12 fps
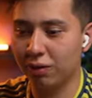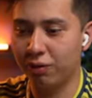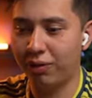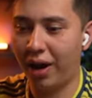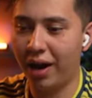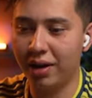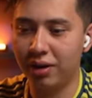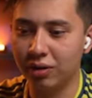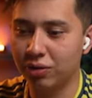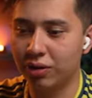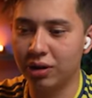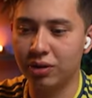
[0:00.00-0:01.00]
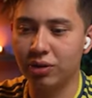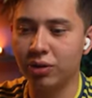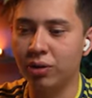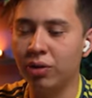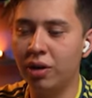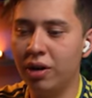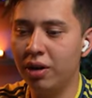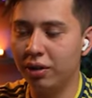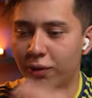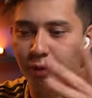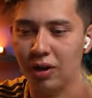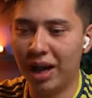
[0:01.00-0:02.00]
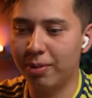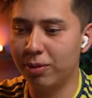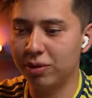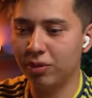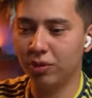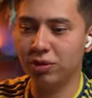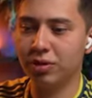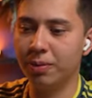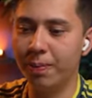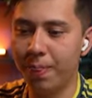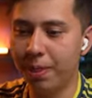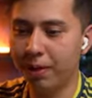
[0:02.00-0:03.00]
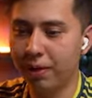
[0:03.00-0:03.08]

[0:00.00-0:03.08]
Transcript: the fire looks really cool. The flame looks awesome.